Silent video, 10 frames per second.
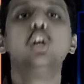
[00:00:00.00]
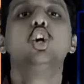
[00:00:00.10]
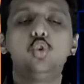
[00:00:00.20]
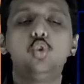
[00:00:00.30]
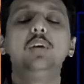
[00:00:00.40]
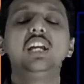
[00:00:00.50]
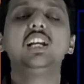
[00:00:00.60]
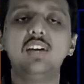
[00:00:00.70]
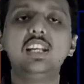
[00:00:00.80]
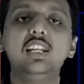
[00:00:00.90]
To make it
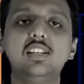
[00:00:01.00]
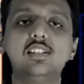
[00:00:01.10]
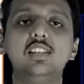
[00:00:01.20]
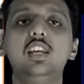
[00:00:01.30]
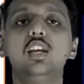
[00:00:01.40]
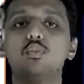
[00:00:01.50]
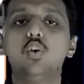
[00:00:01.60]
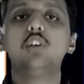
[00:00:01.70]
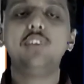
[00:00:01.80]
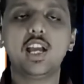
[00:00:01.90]
very easy,
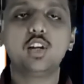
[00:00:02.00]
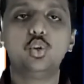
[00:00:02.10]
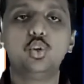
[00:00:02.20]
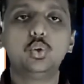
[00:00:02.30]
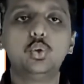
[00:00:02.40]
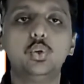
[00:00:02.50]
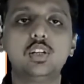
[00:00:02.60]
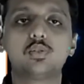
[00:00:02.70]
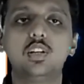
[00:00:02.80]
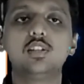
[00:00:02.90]
what we are going to do is,
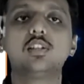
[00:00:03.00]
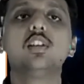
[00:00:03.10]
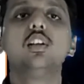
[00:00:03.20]
students,